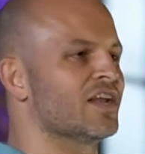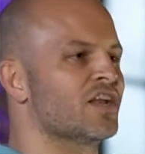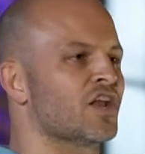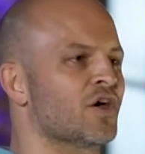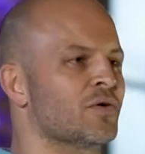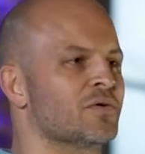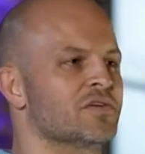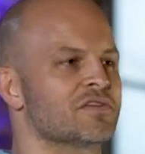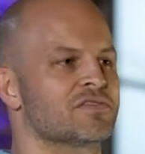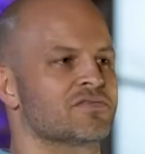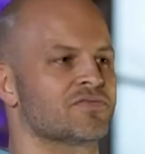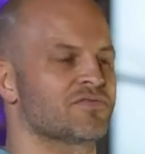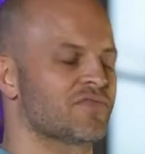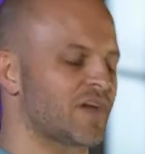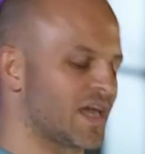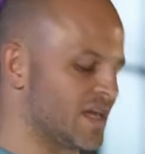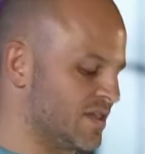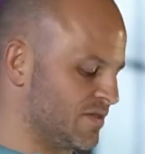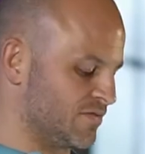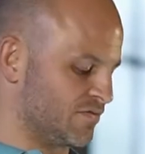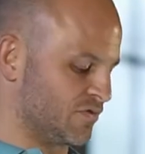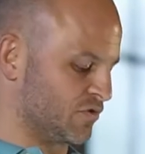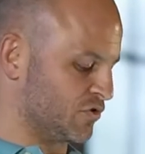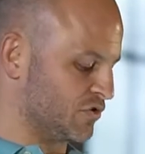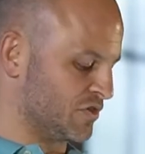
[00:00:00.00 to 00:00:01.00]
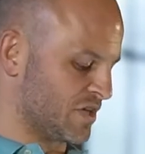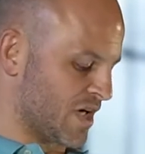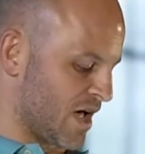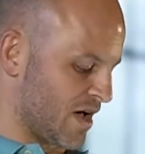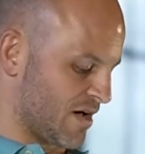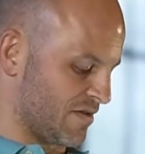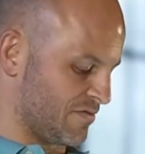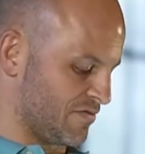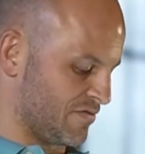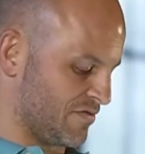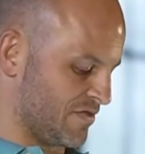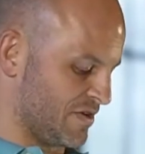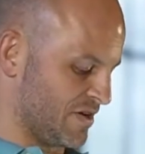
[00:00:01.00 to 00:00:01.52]
Noah's faithful
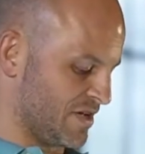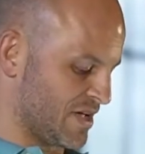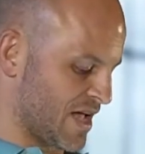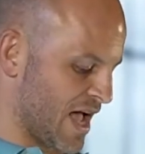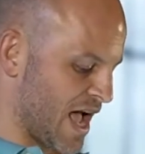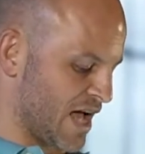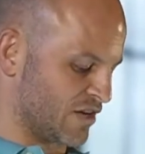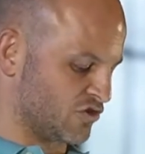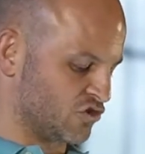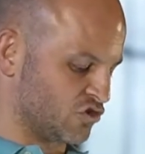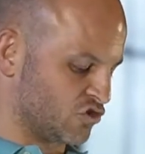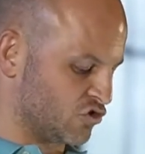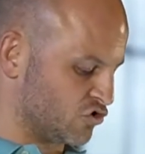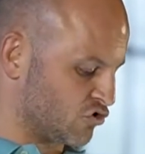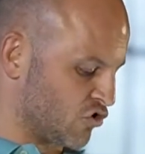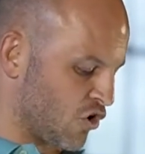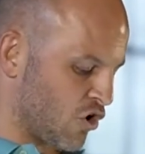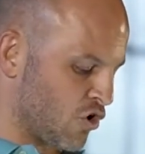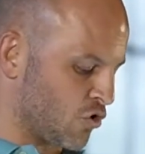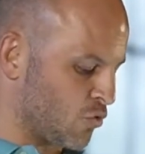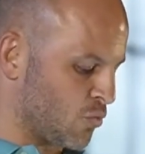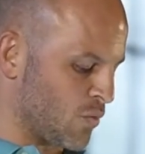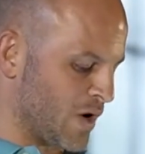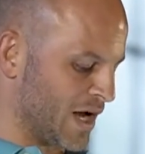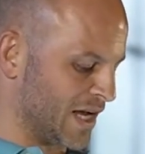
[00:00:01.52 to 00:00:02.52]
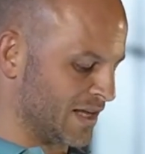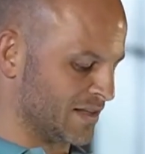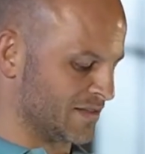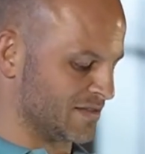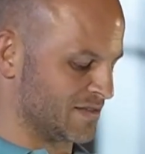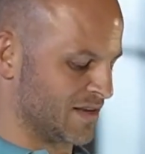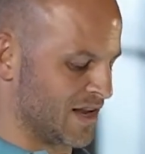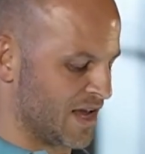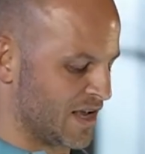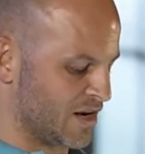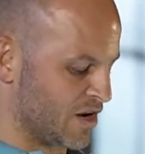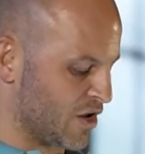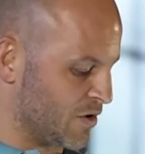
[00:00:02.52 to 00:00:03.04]
dove, had strong wings
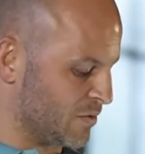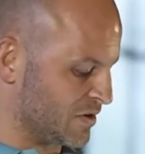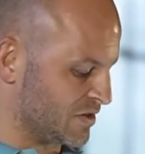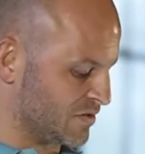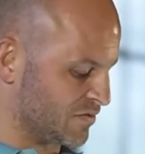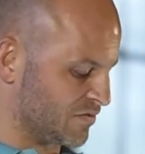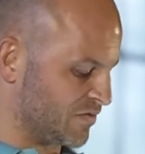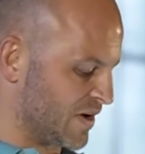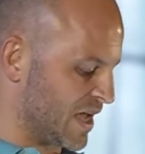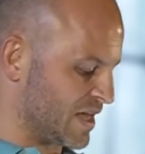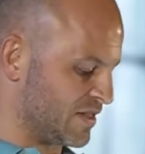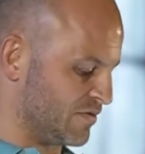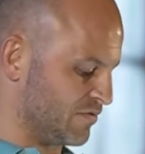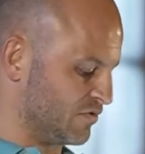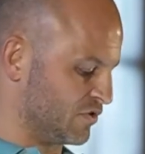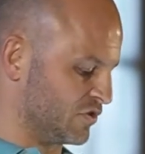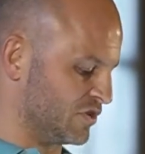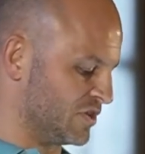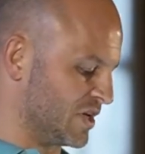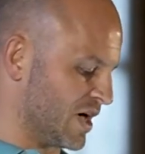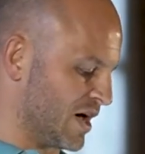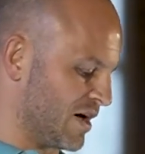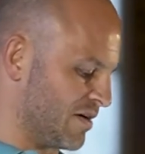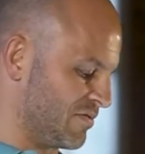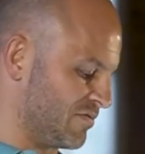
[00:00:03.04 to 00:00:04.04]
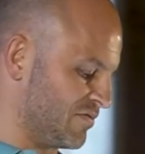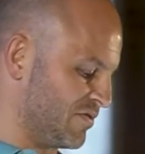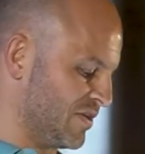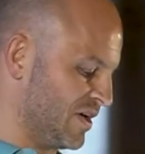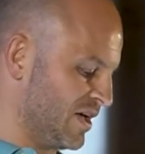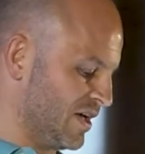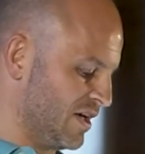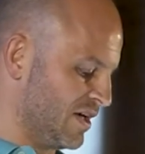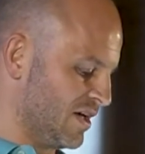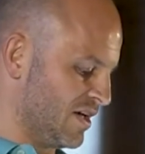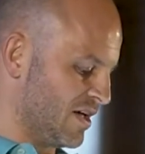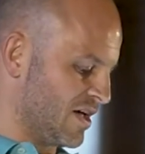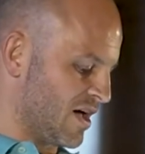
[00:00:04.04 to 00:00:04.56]
like Noah's faithful dove,
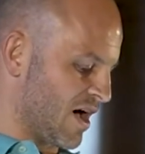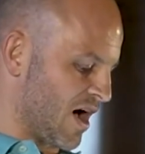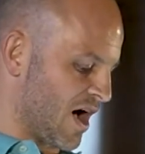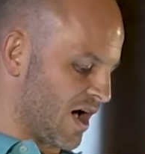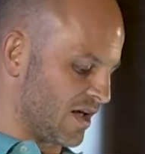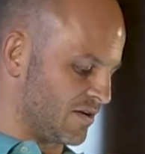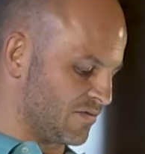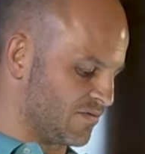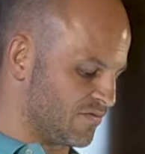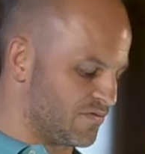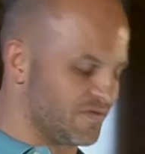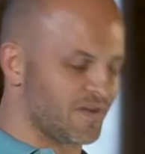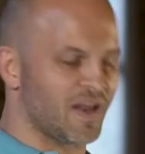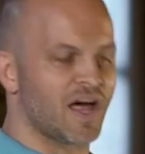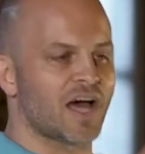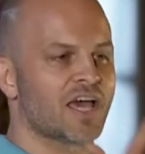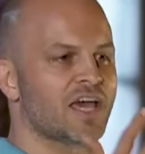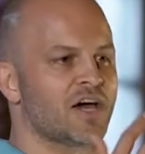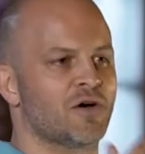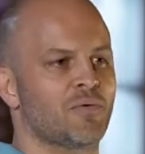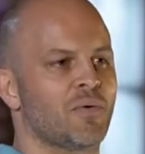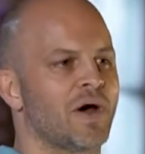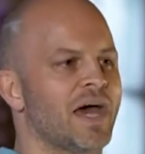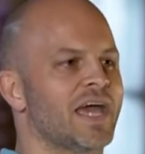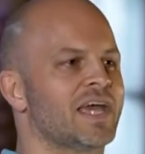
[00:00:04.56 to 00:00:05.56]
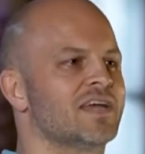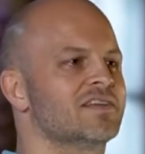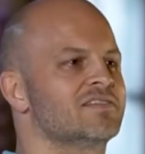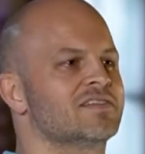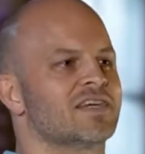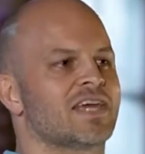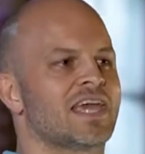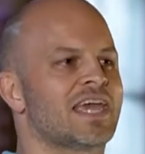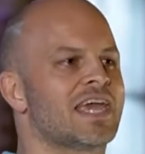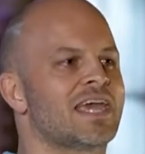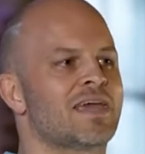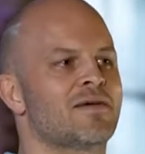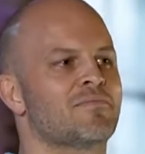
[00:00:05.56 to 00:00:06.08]
I'd fly away to
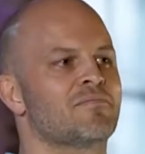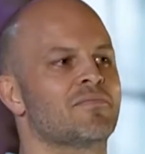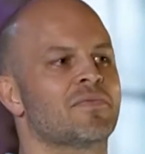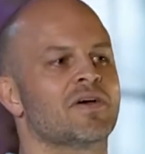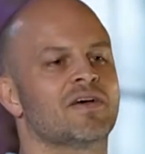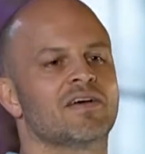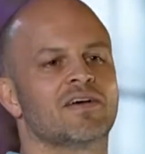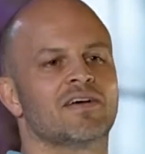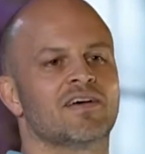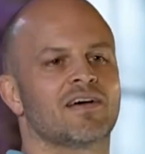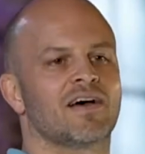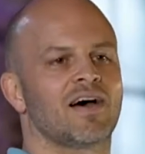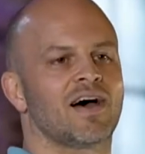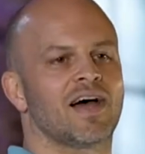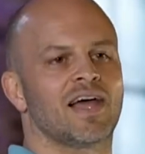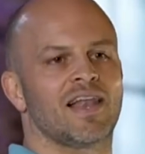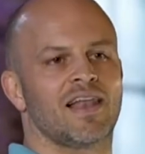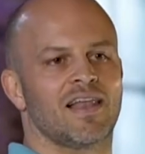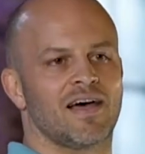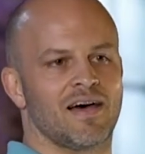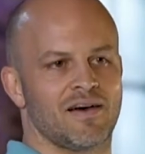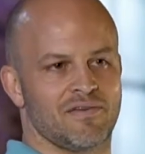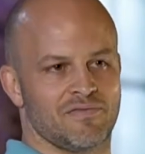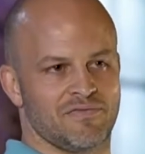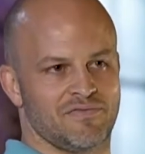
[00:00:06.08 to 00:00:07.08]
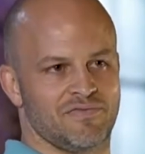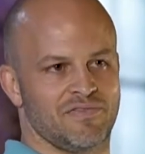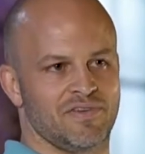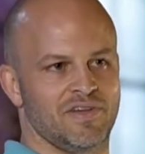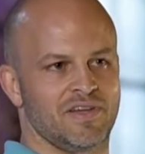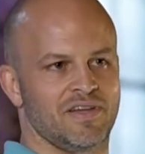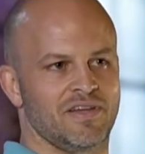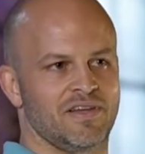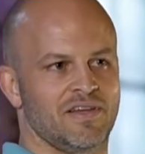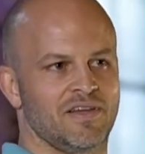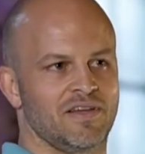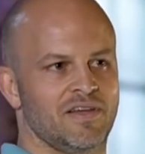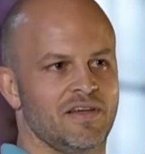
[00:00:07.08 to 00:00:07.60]
him I love.
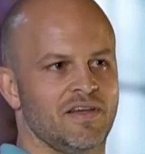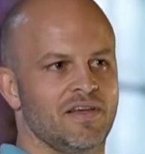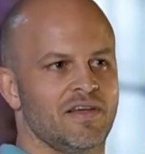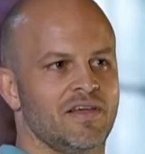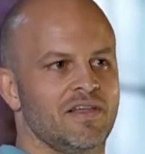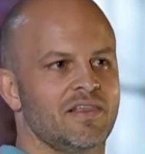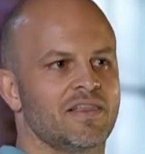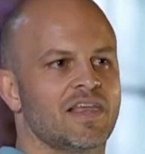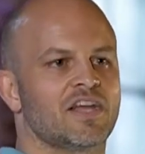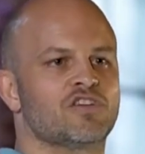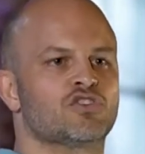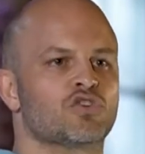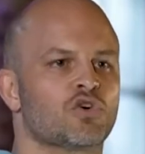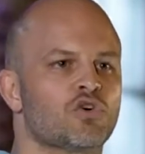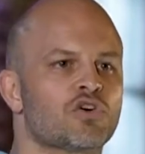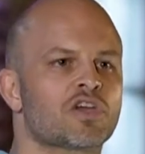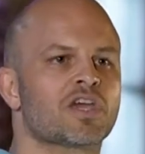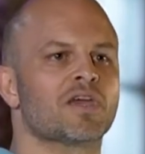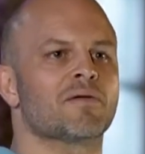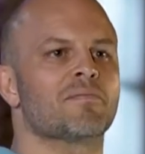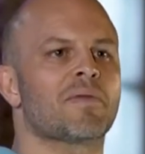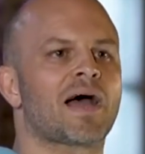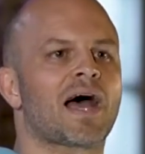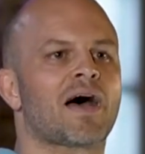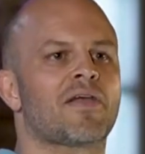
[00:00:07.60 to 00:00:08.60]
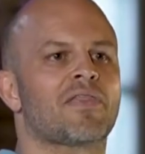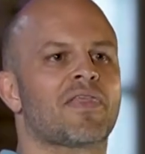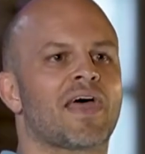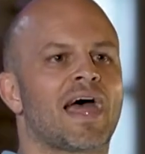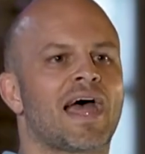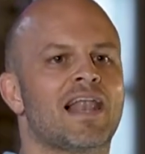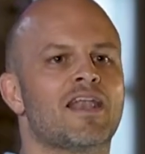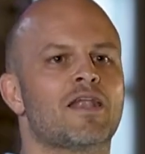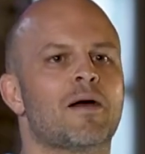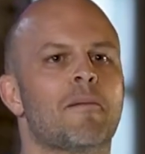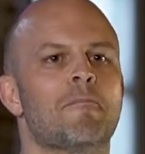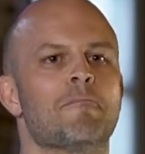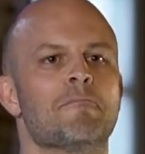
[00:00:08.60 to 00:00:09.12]
They're talking about their
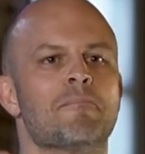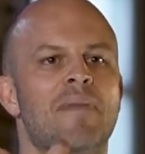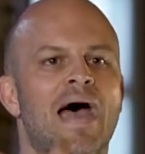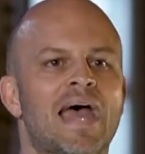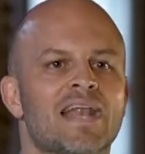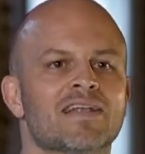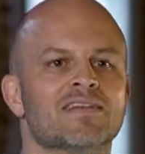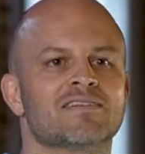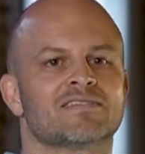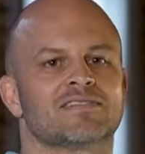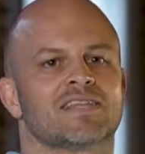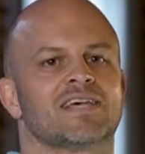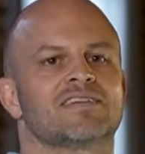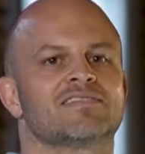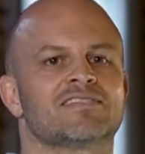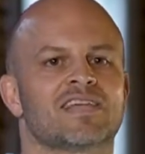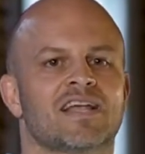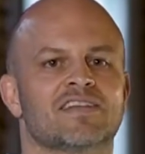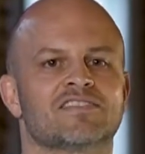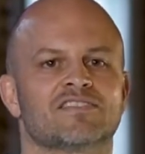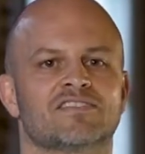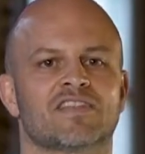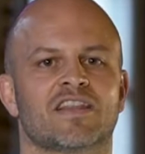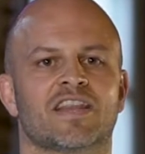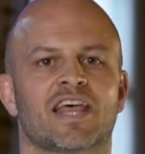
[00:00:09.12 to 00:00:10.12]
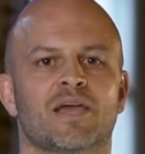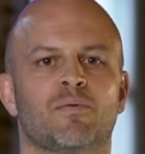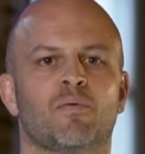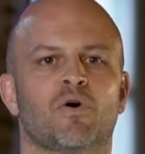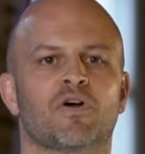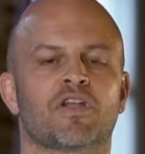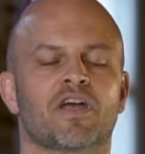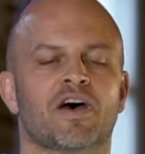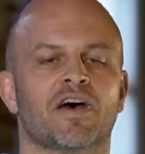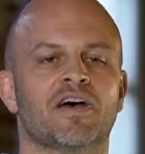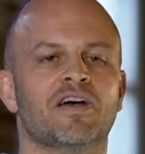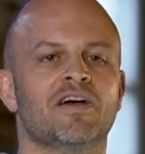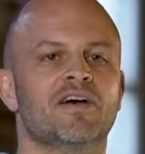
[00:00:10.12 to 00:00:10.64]
lament, their sense that they want
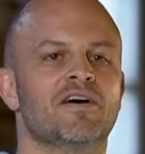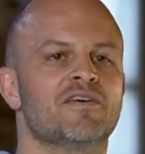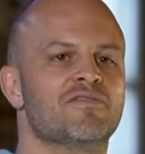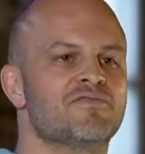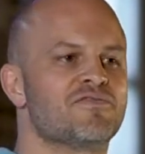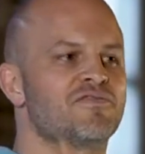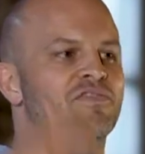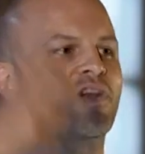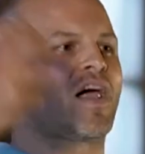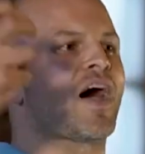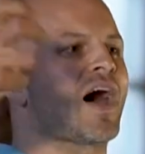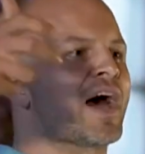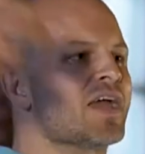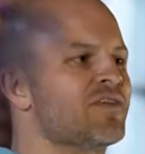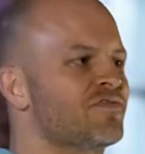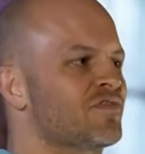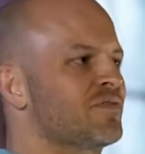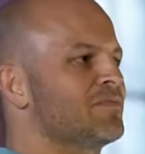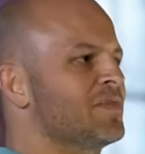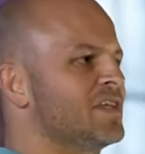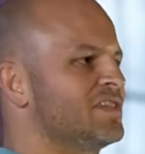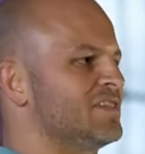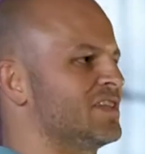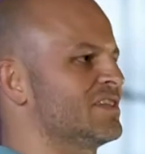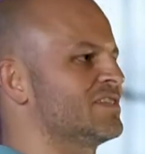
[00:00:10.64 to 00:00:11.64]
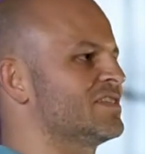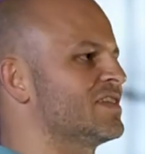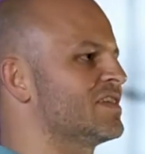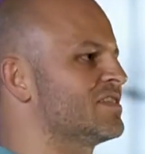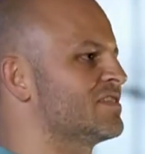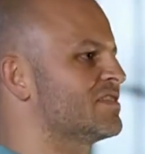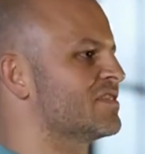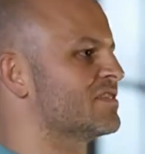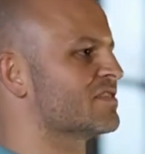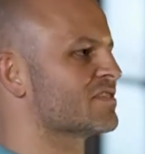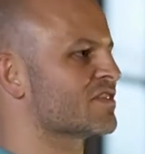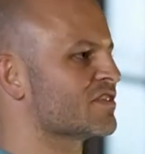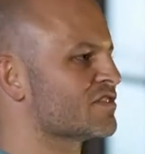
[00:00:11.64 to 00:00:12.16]
to fly from this
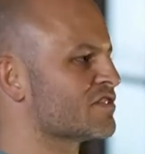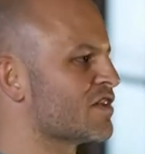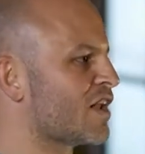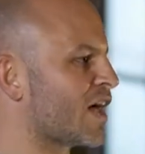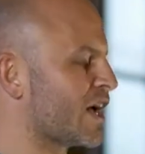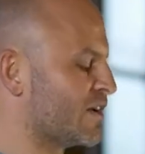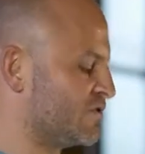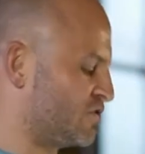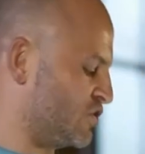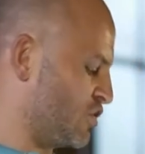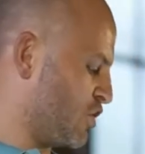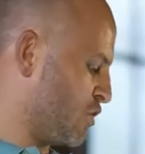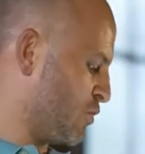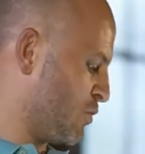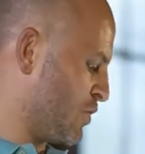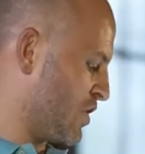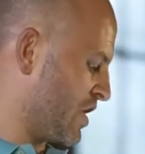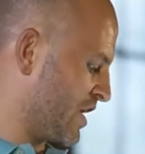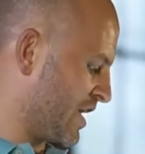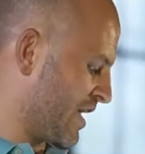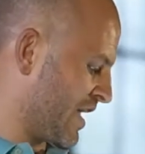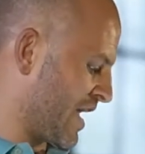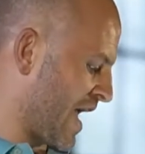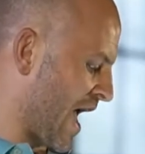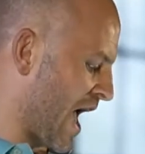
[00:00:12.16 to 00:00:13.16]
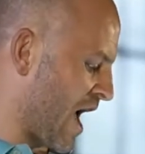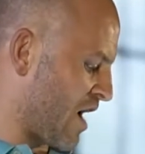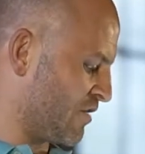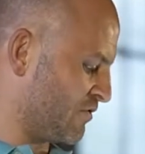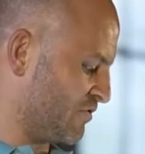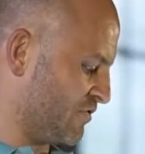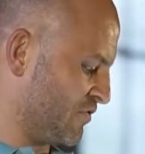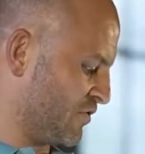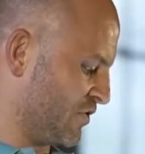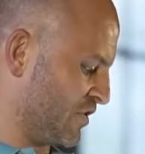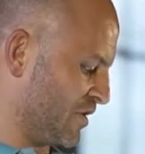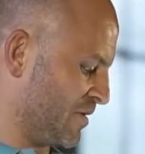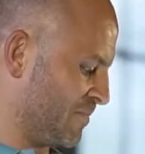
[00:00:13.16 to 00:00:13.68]
existence because life's not working out
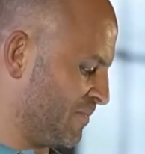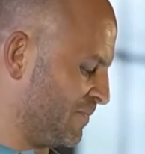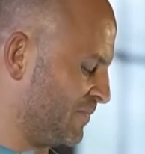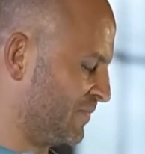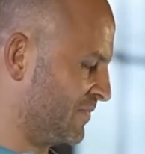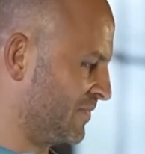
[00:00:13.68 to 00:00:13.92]
for them.